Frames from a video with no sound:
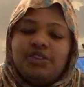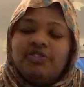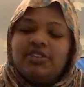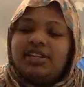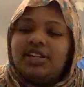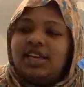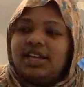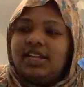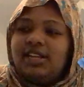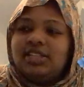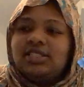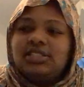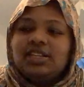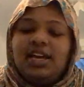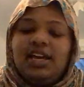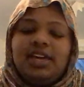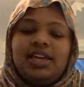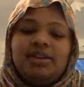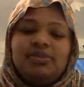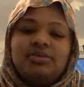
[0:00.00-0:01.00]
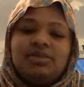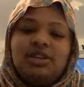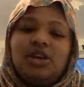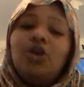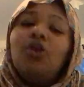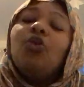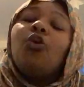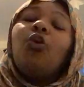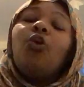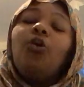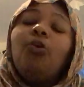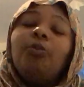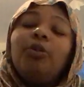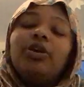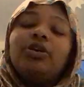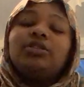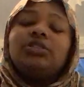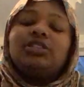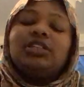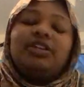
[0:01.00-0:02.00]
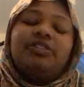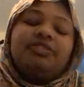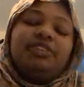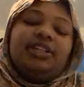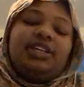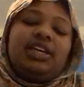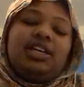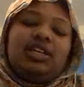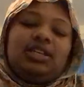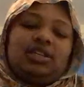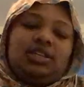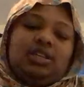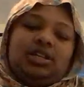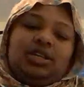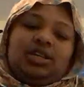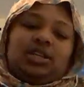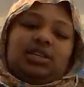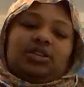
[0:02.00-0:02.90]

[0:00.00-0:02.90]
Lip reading: Every day this guy came, almost every day.